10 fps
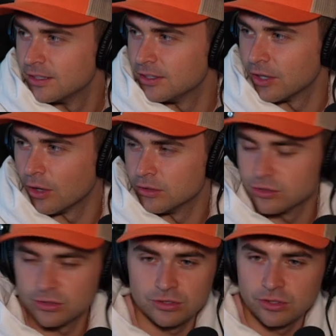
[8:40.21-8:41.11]
you know
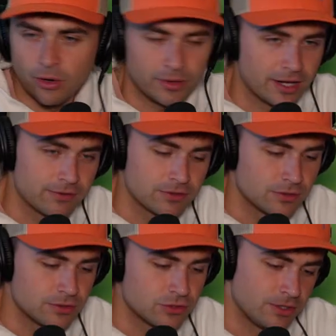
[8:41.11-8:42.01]
going after
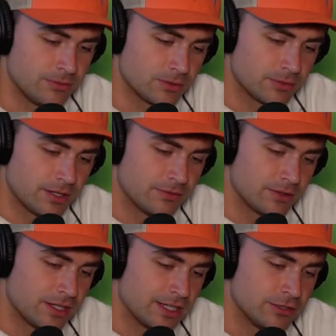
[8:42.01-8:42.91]
their dreams or
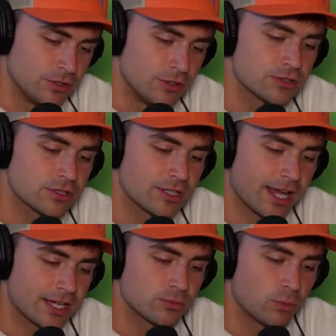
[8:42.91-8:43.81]
whatever it usually
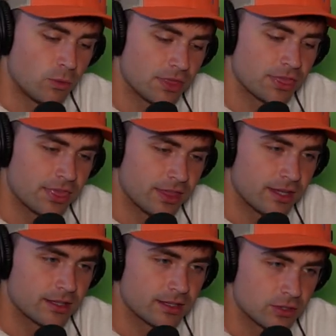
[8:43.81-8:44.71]
has one
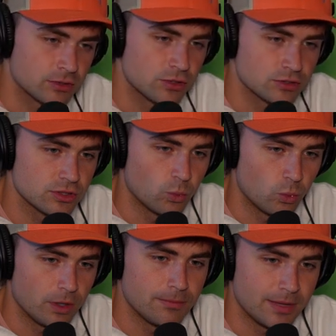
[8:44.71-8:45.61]
thing there's usually
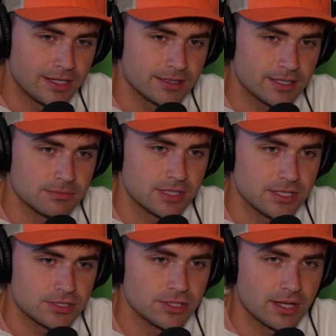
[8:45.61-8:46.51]
one main
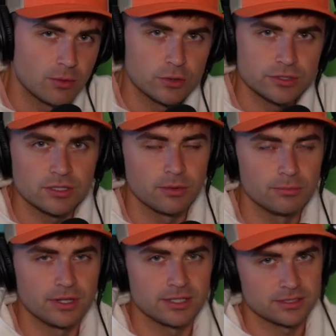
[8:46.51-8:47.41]
temptation that once
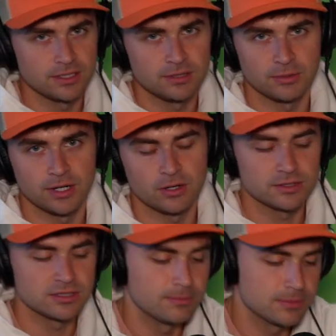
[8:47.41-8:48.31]
someone breaks they break
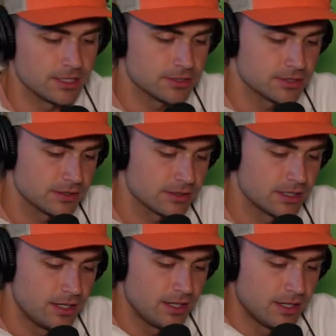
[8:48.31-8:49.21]
all temptations